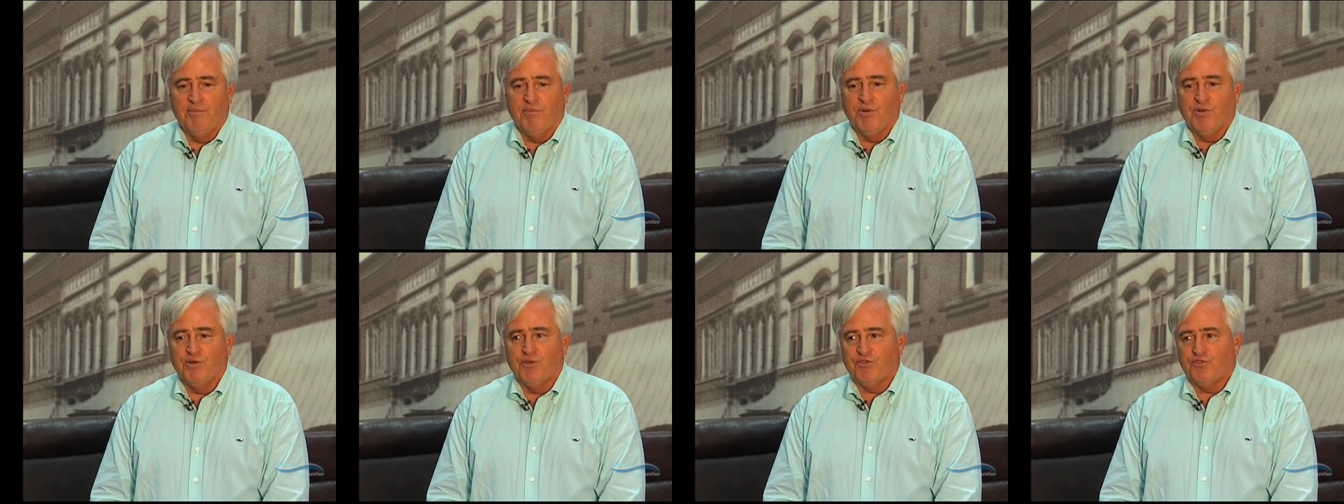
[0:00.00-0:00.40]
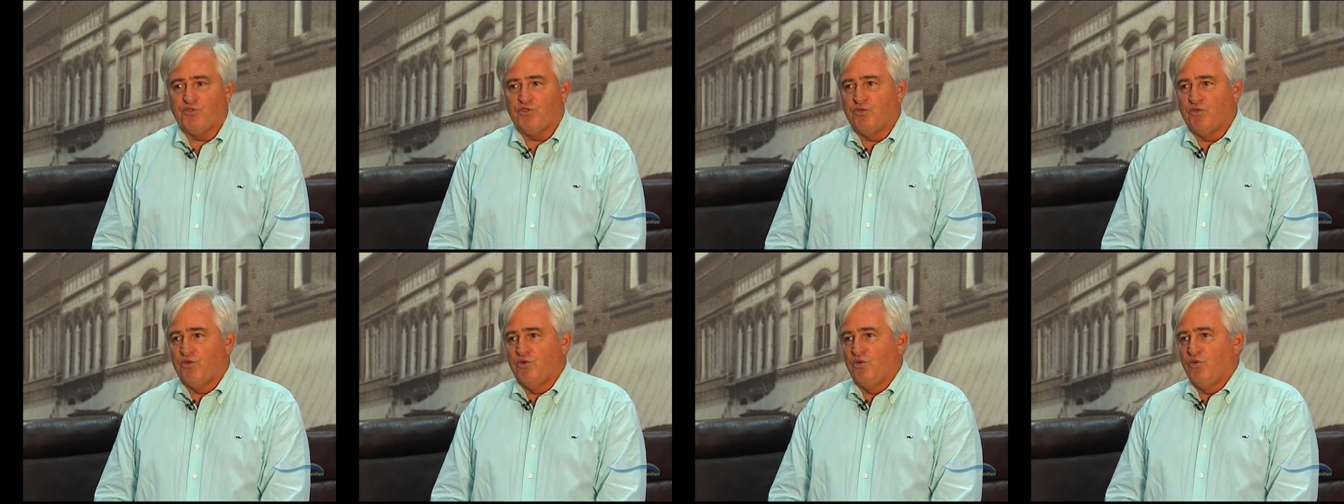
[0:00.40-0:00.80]

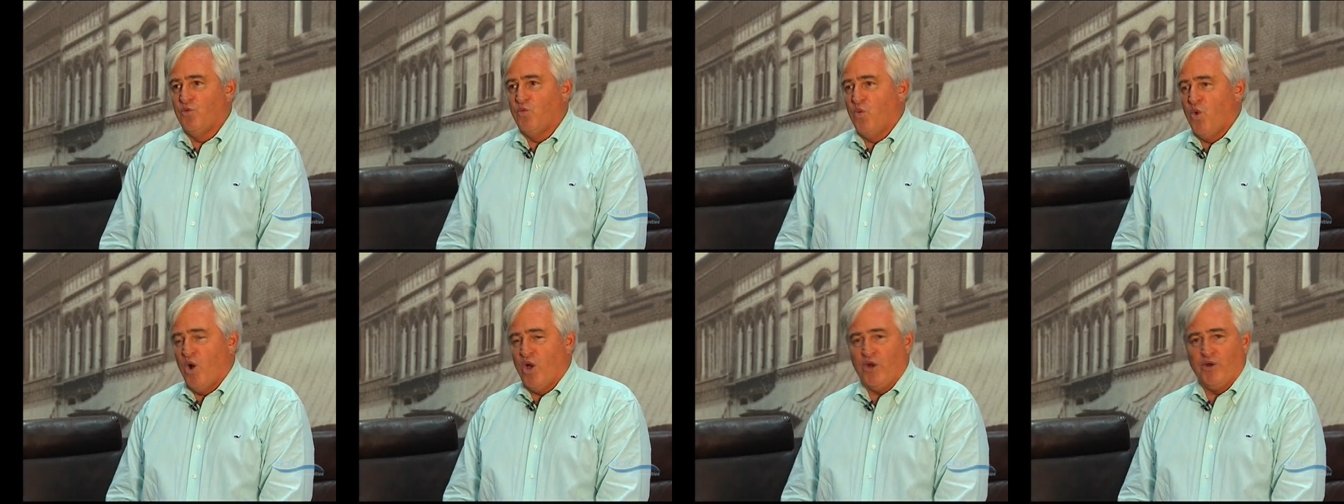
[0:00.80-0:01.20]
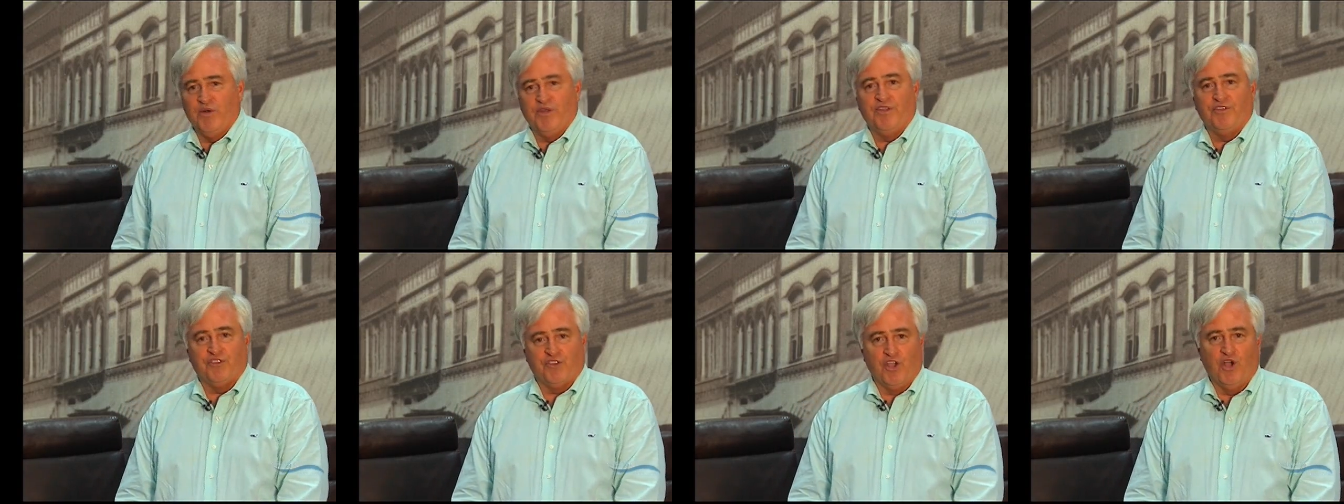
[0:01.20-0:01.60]
Bruce, water
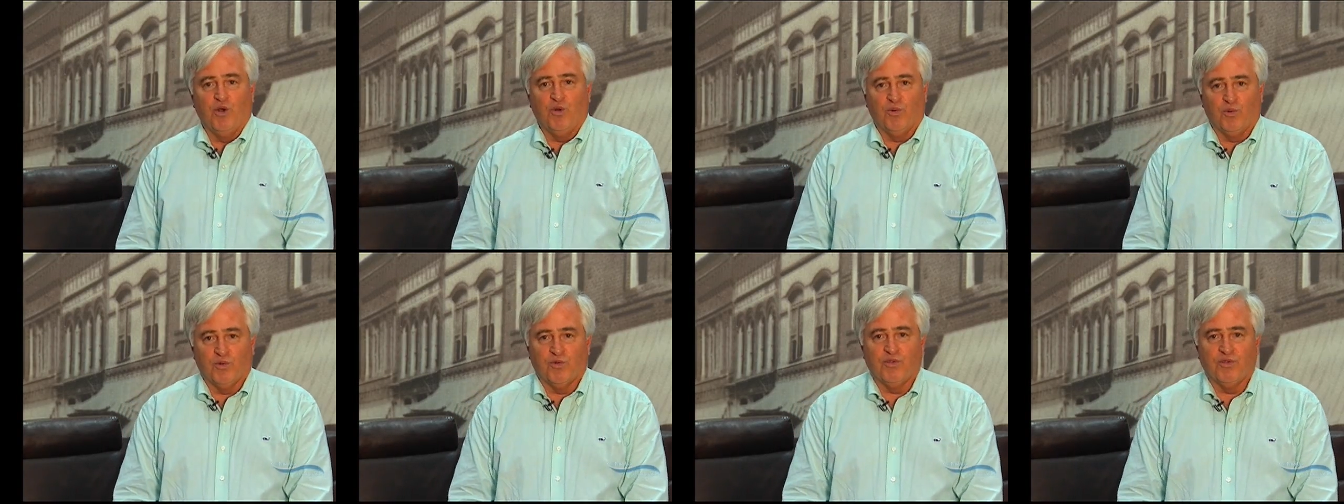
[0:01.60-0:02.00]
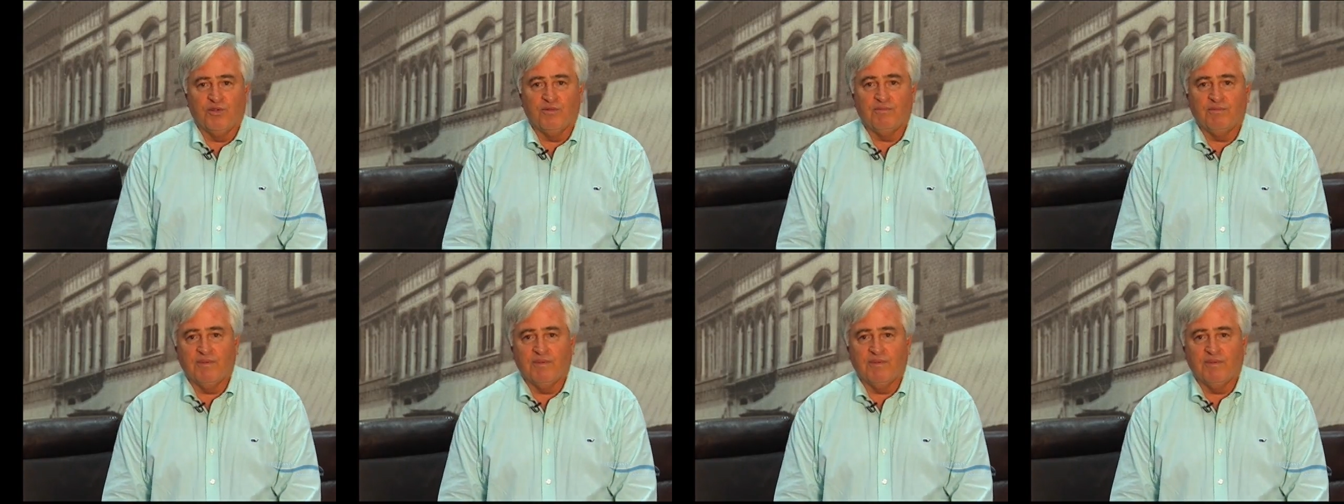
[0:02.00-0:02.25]
is gold,